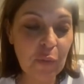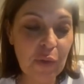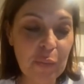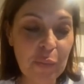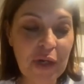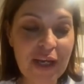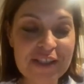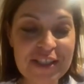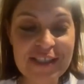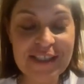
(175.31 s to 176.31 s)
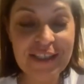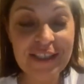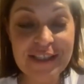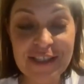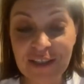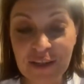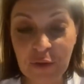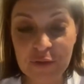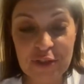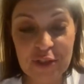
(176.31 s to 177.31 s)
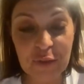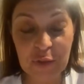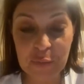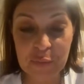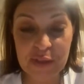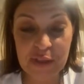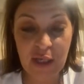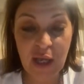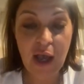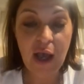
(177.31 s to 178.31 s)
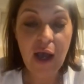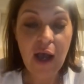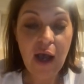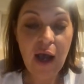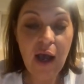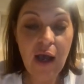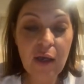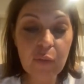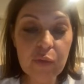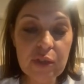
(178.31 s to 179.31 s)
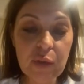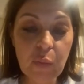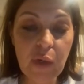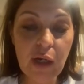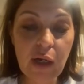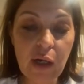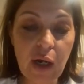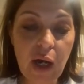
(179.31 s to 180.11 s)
we practiced kissing on tulips. I would wear